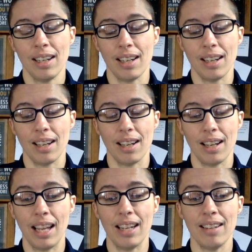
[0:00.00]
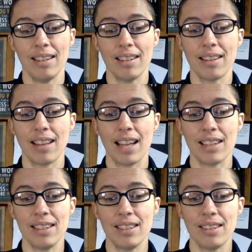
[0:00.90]
And that
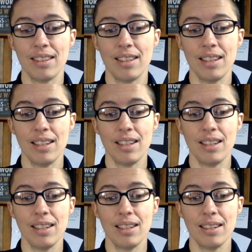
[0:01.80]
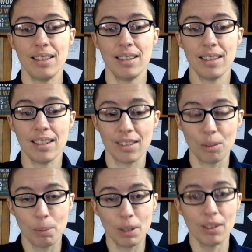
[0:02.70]
is the
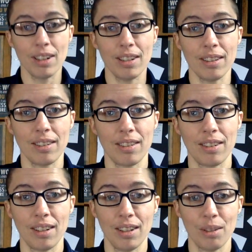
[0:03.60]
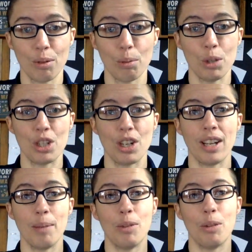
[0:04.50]
experience from which I
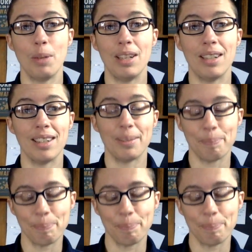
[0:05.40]
am speaking.